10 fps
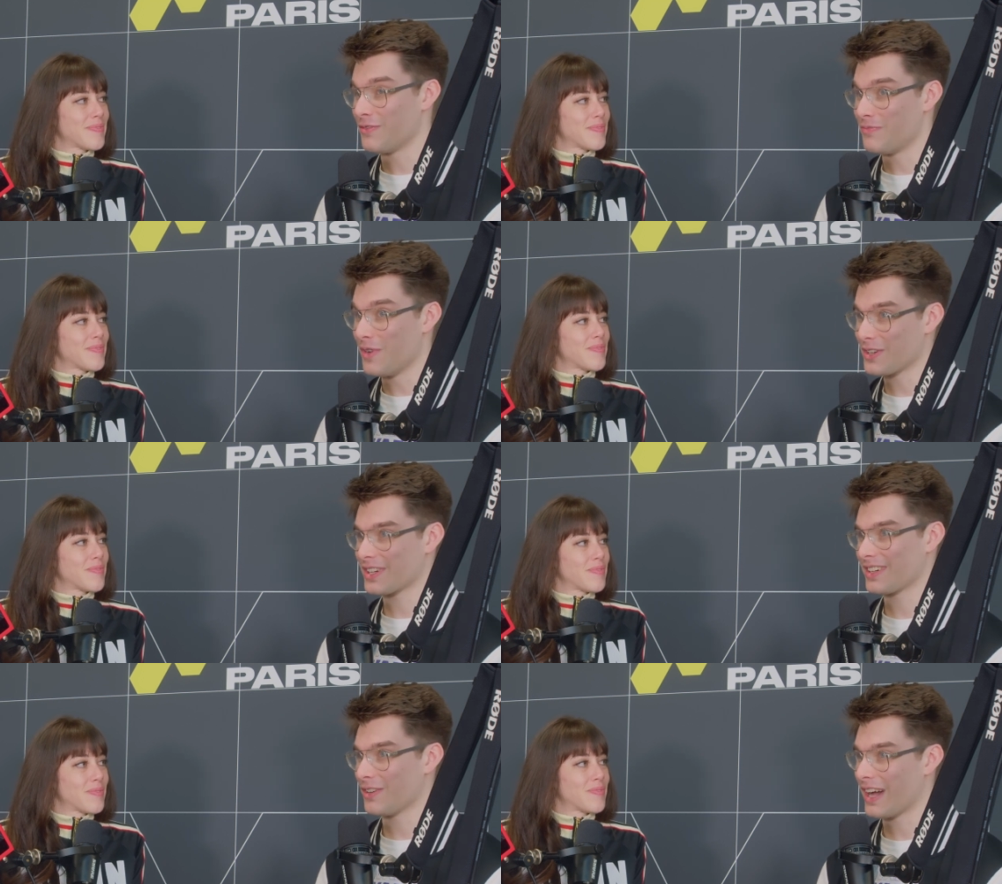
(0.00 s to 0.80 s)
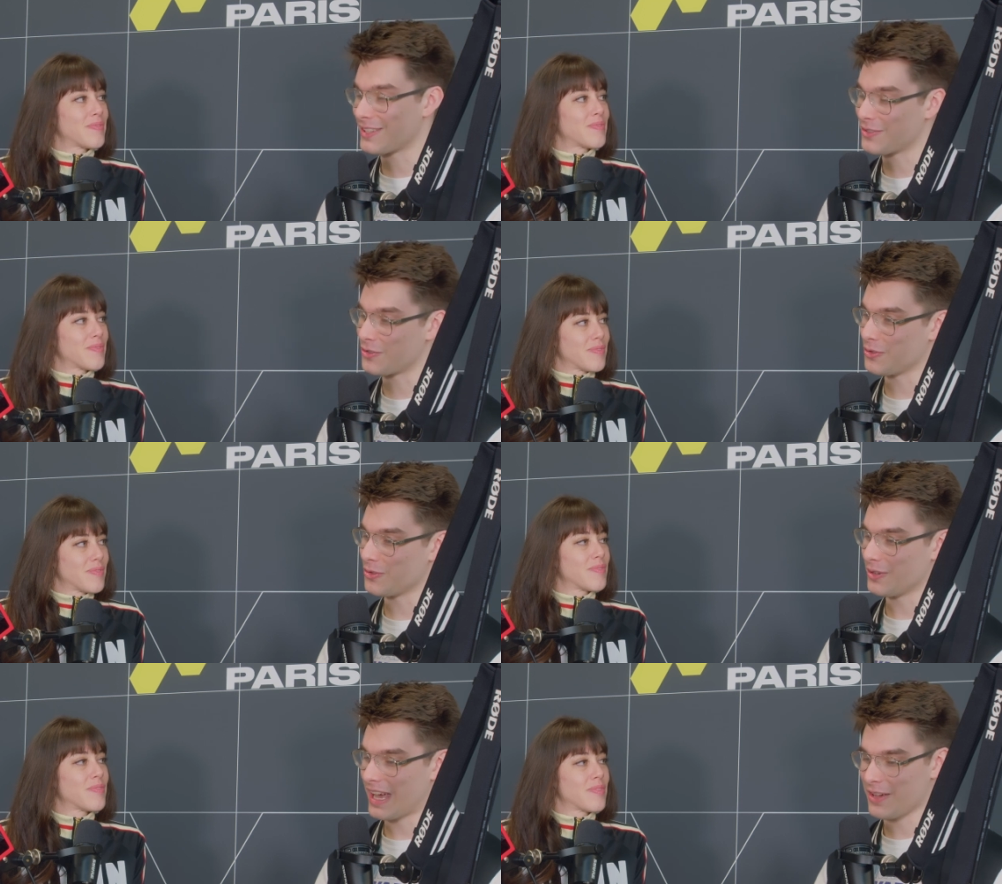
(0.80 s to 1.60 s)
Speaker 1: merch has
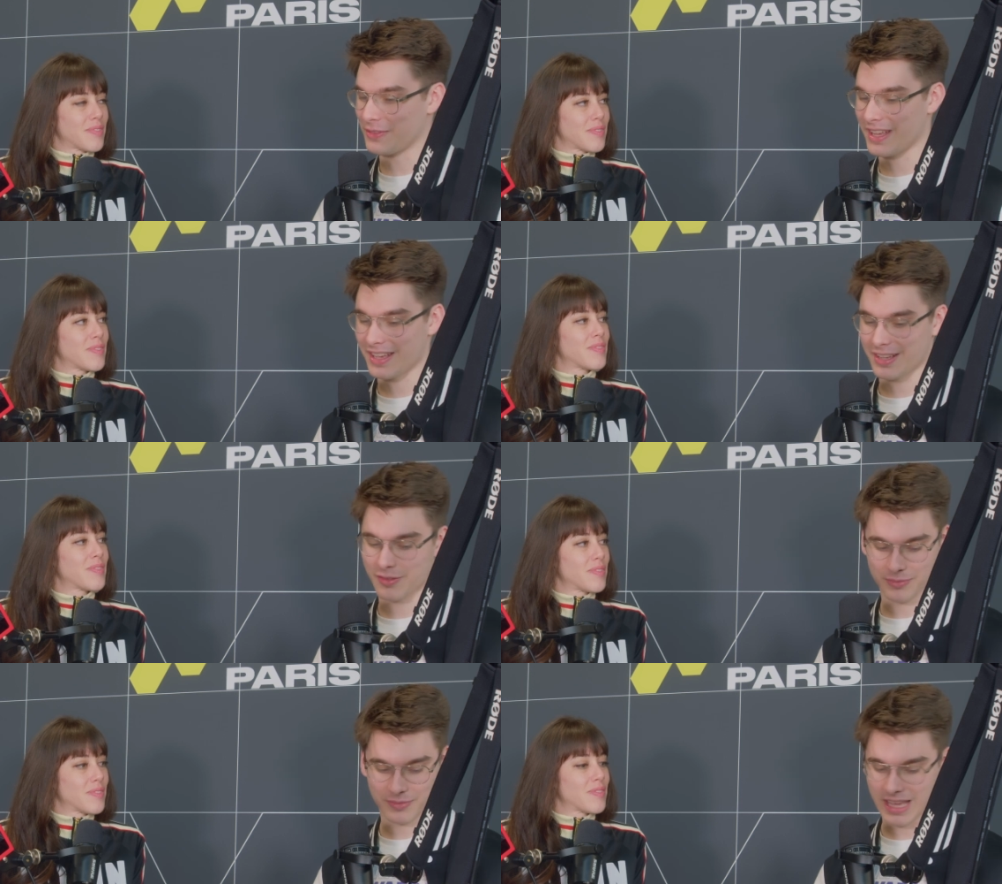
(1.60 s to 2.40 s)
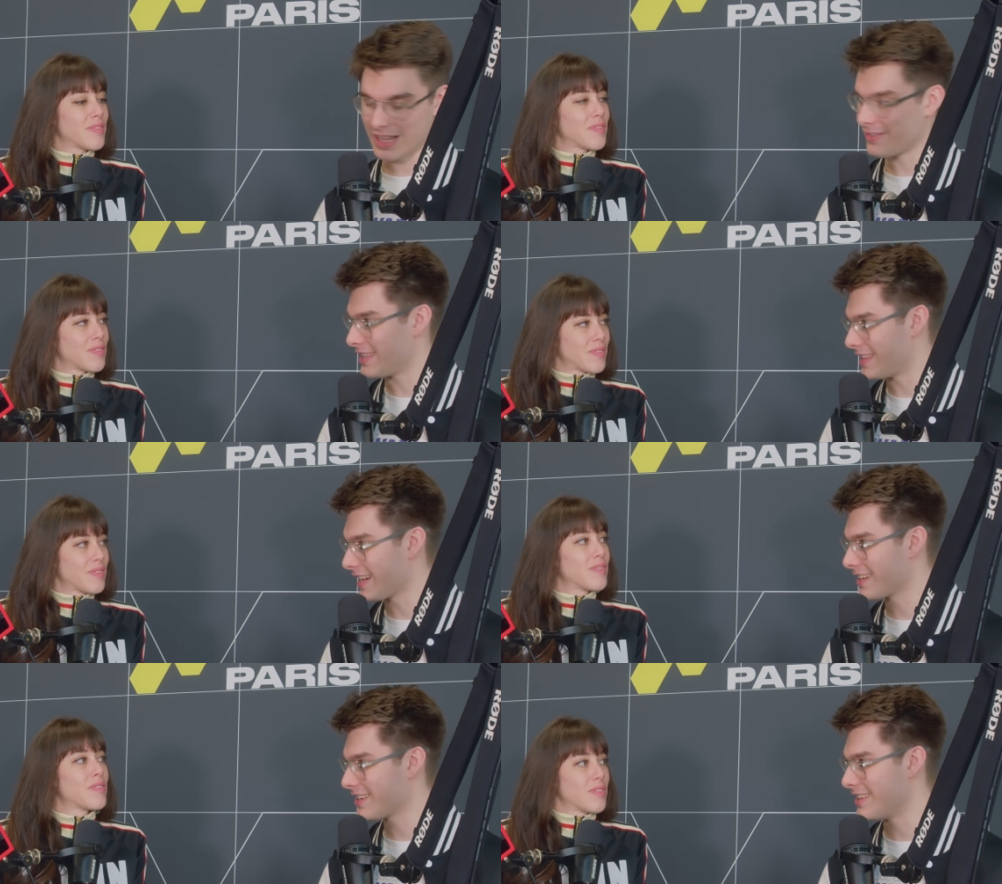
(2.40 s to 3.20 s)
to have the NFC
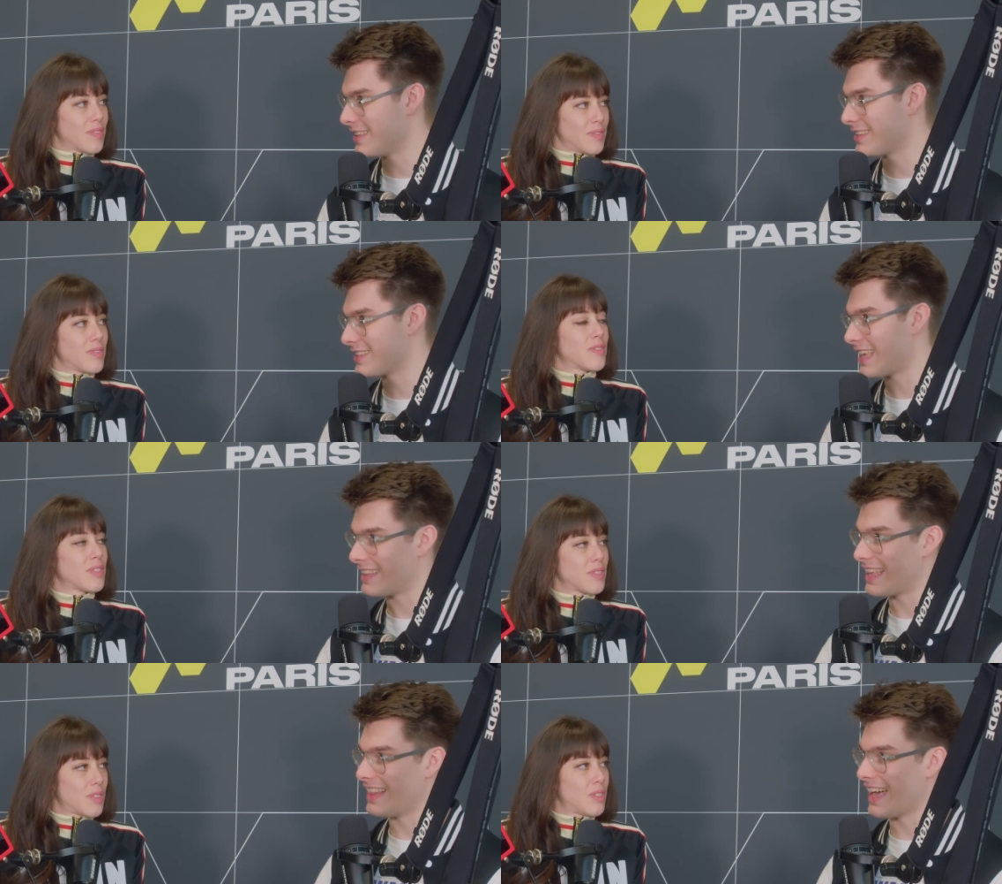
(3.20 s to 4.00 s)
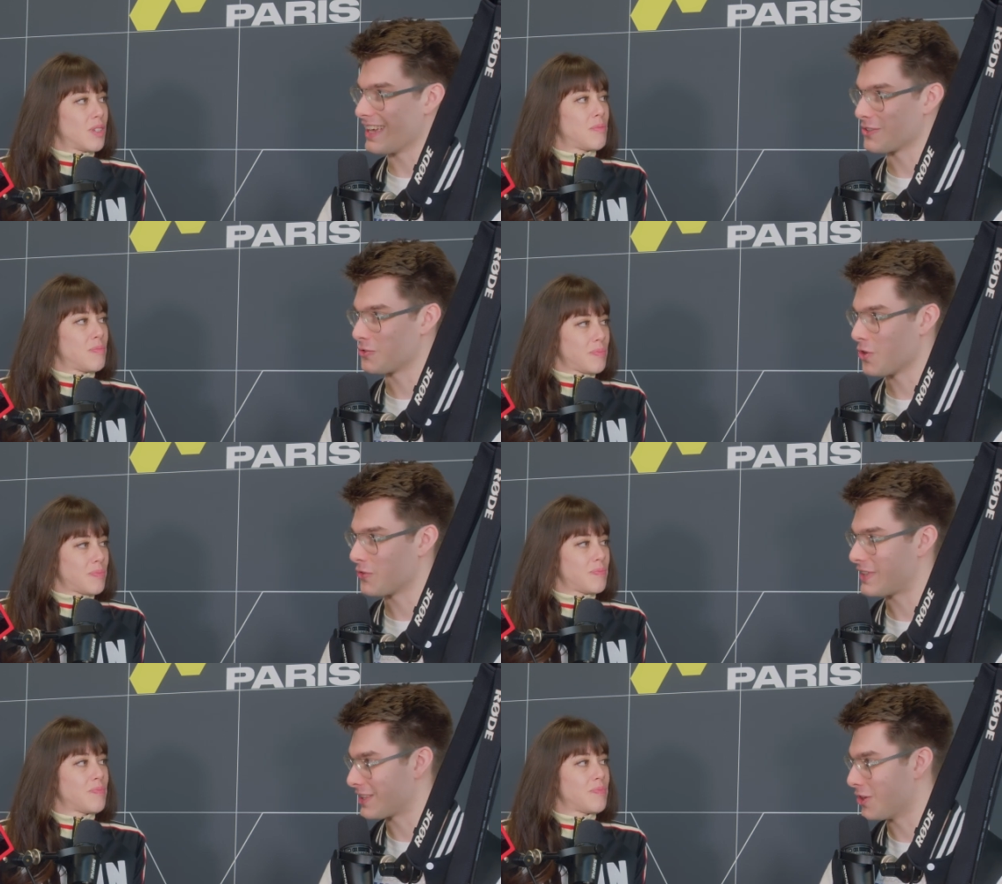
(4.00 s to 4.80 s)
tag in it and the layer 2
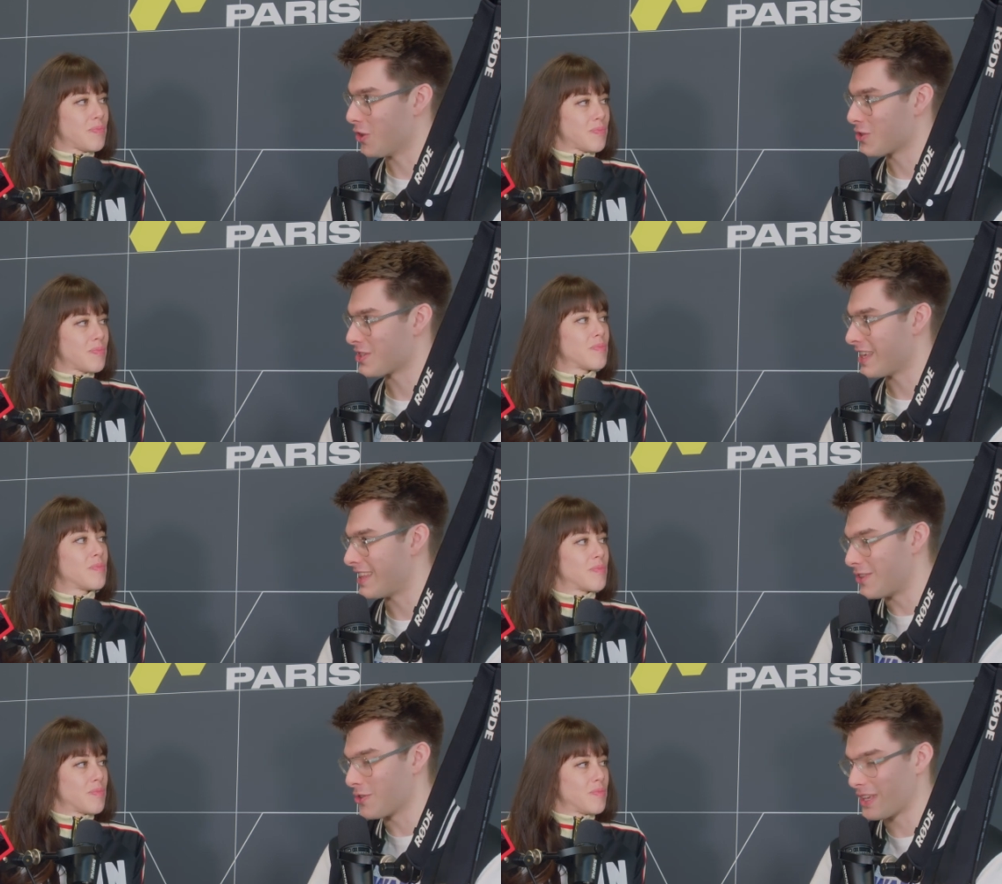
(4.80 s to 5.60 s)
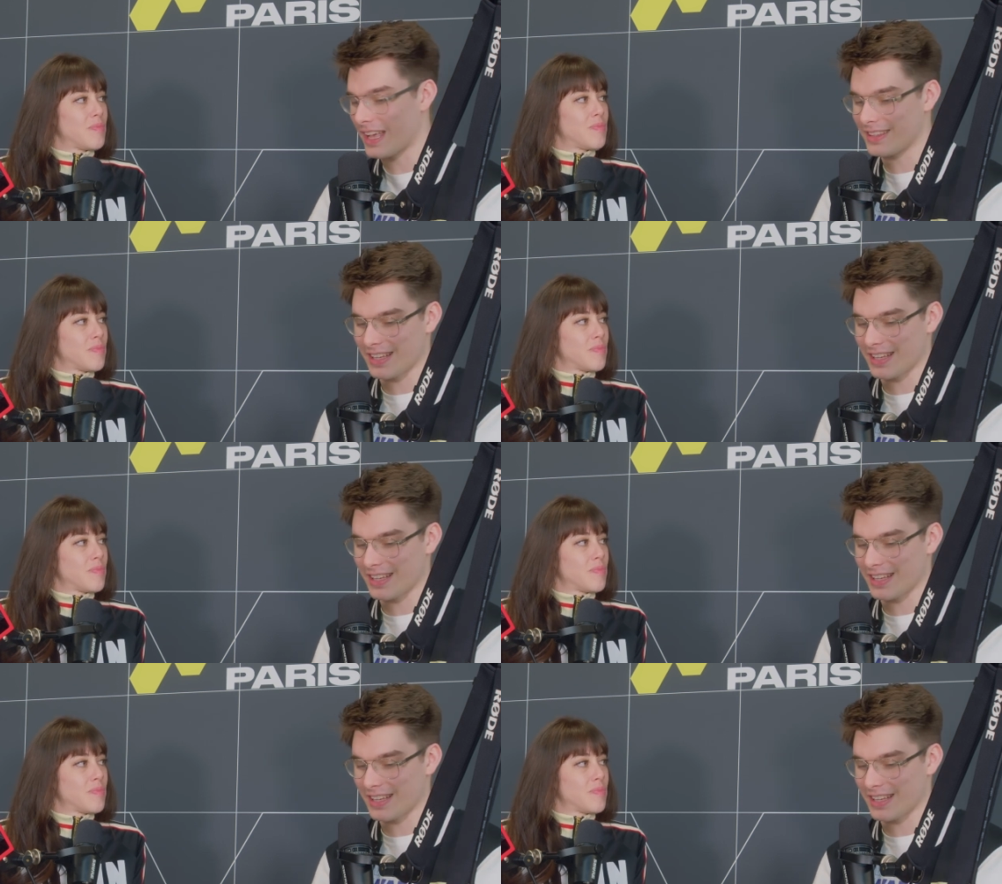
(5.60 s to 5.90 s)
of technology. And then you can add